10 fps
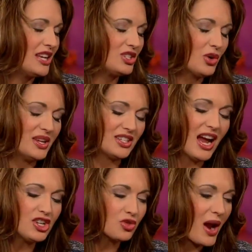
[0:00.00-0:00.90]
And so as
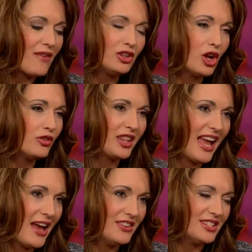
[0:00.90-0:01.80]
I traveled over the
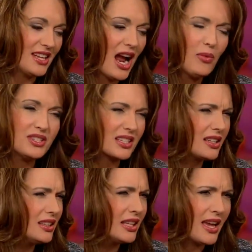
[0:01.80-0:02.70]
heavens and I was
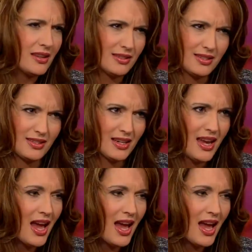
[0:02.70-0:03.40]
cleansed